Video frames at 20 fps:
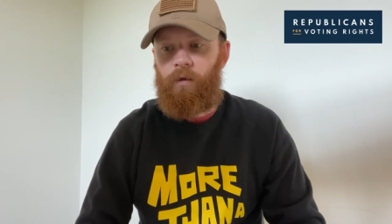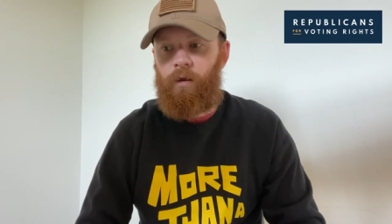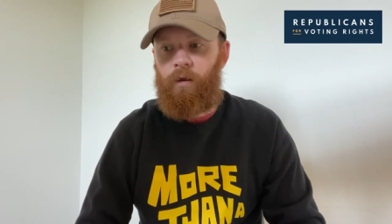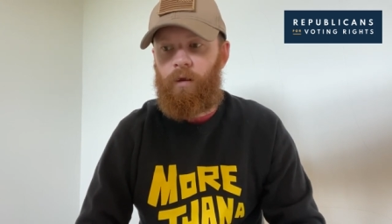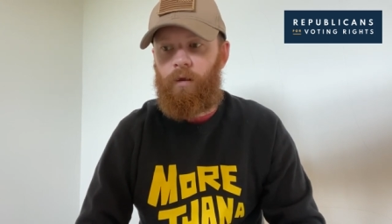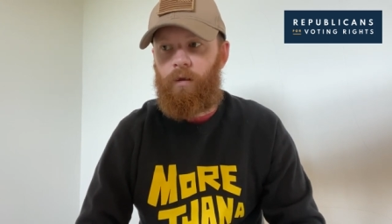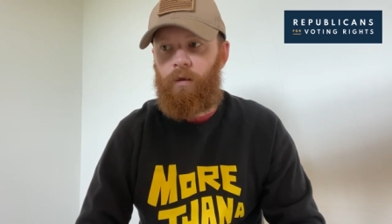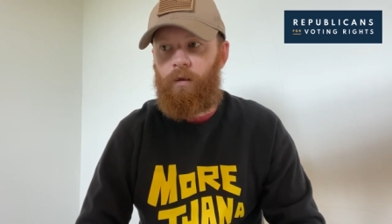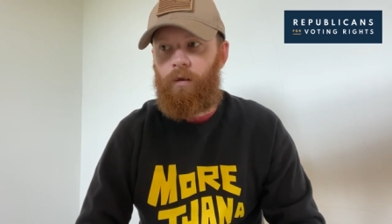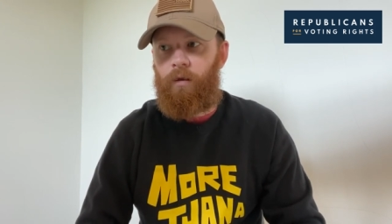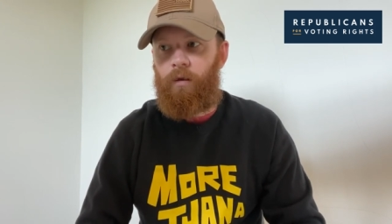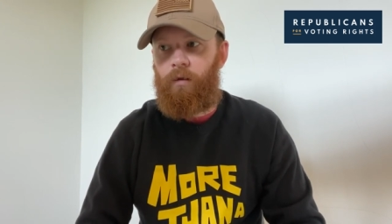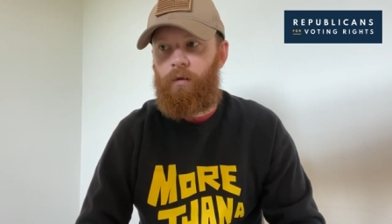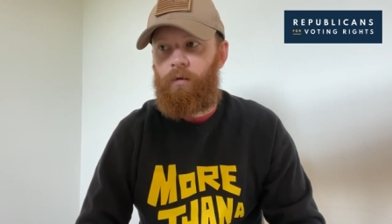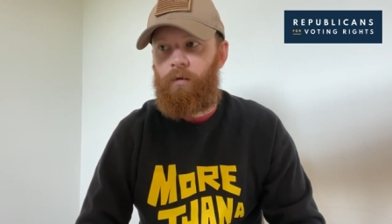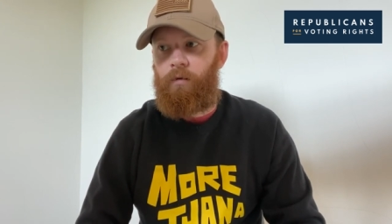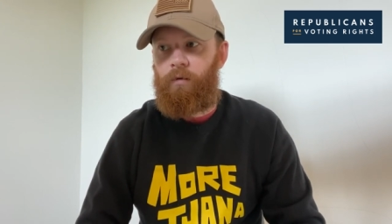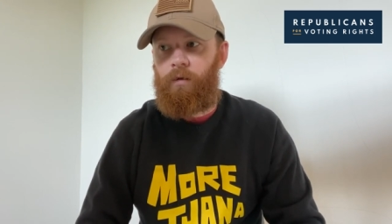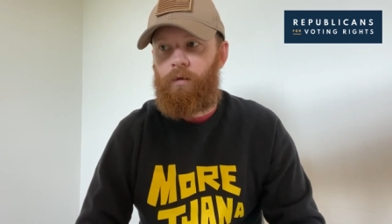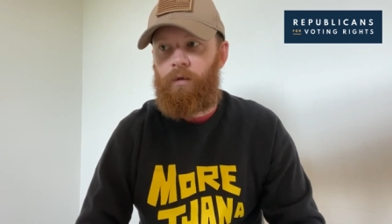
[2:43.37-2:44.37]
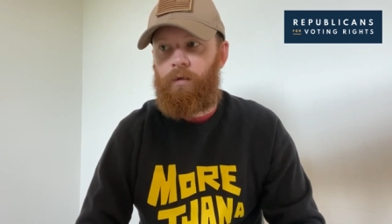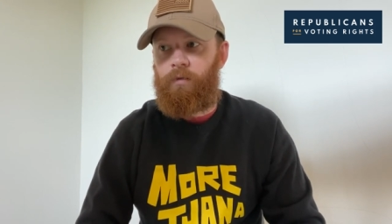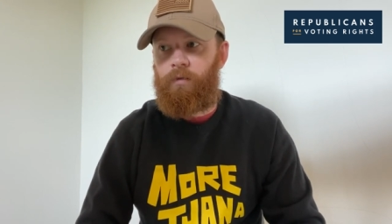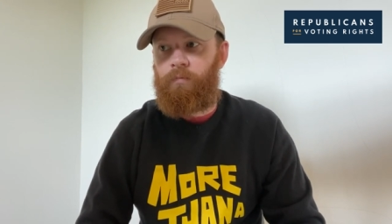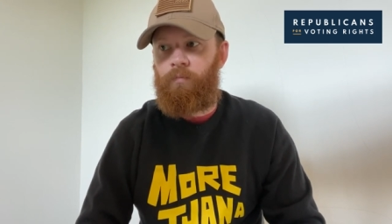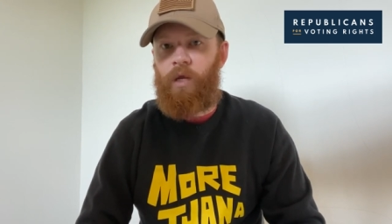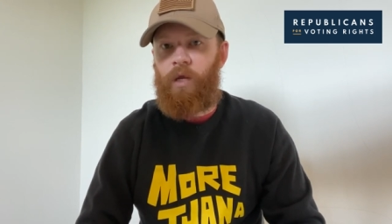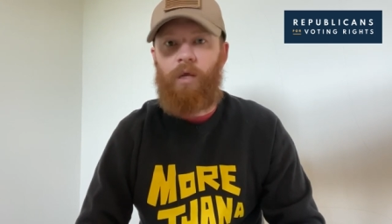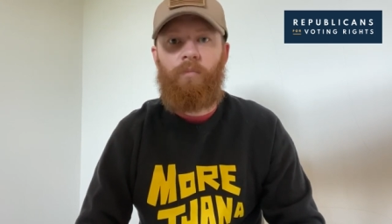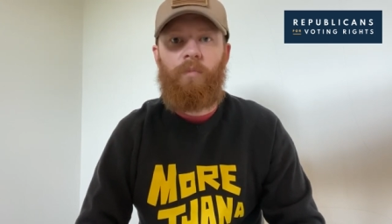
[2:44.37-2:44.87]
and
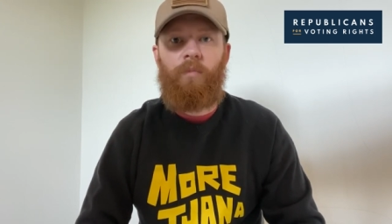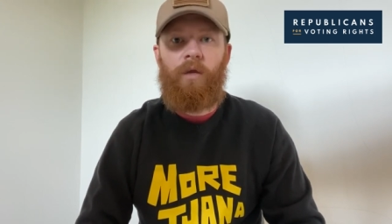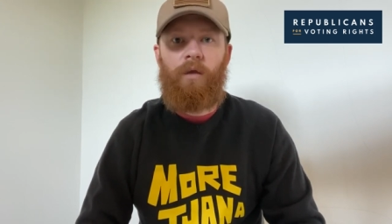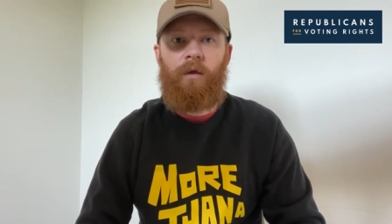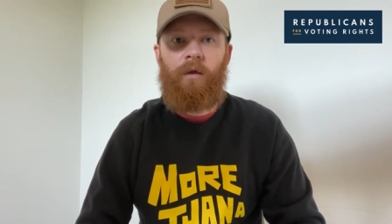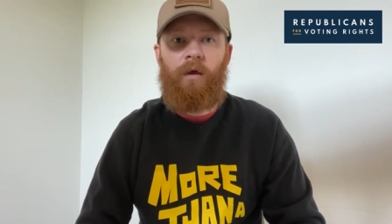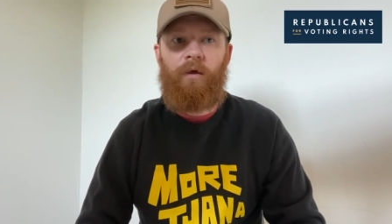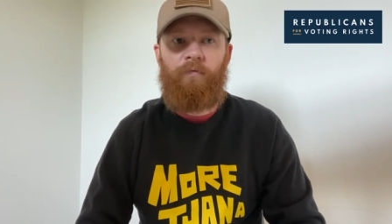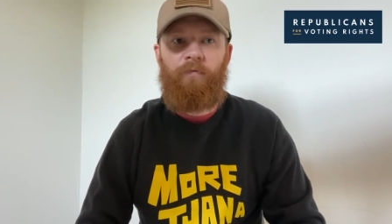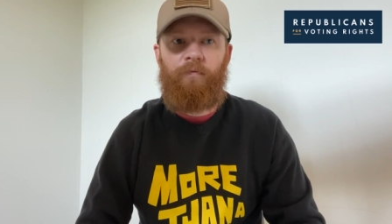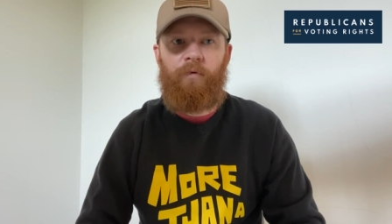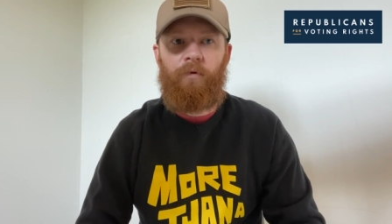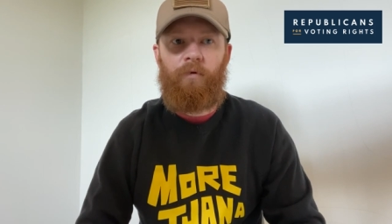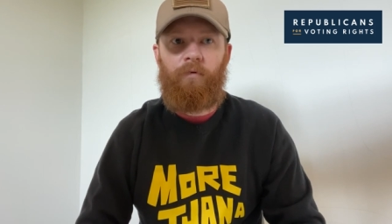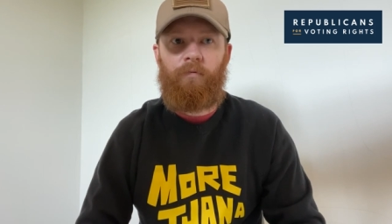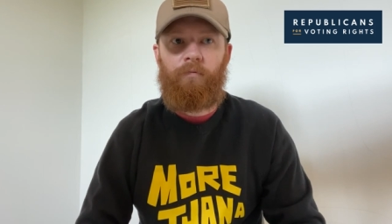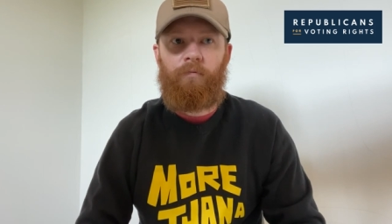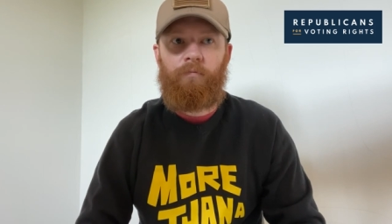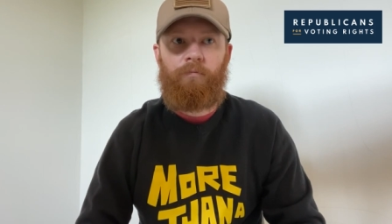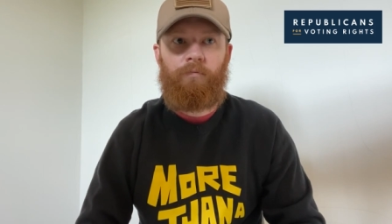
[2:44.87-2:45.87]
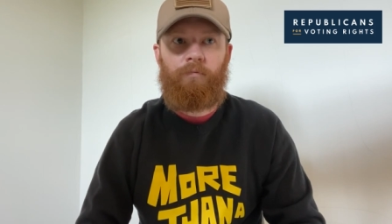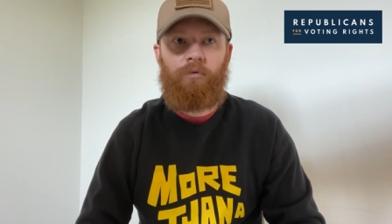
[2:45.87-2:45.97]
it made me, I feel,